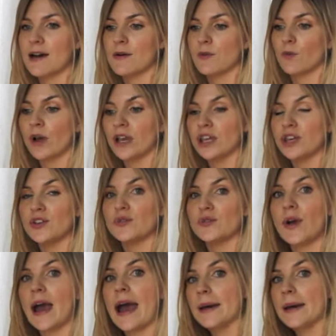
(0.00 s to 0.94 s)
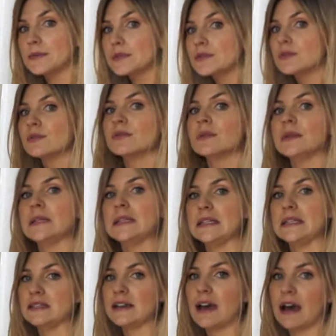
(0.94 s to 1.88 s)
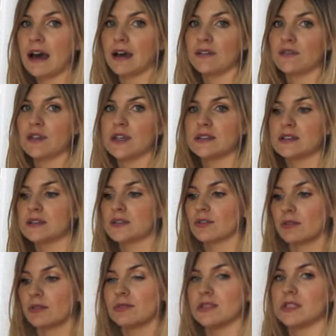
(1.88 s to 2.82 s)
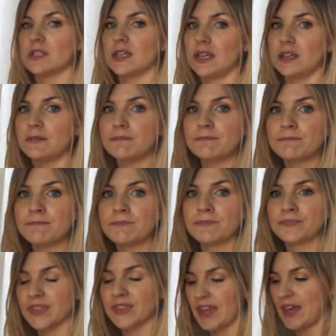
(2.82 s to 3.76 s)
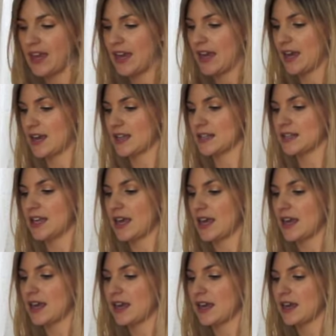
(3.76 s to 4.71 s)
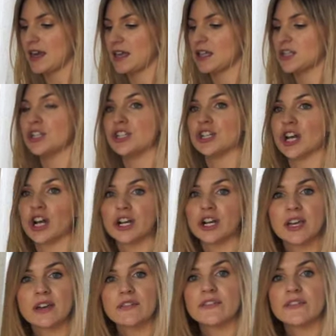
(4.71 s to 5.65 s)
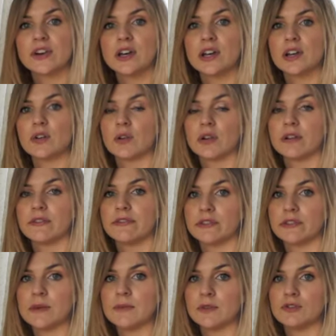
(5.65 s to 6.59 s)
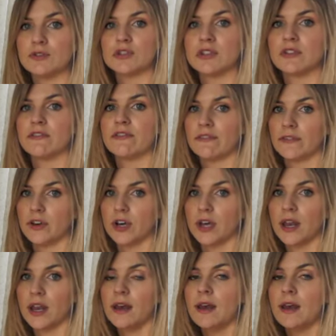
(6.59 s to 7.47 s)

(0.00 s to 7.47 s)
What you absolutely need to have is a sewing machine and a darning foot or a free motion foot.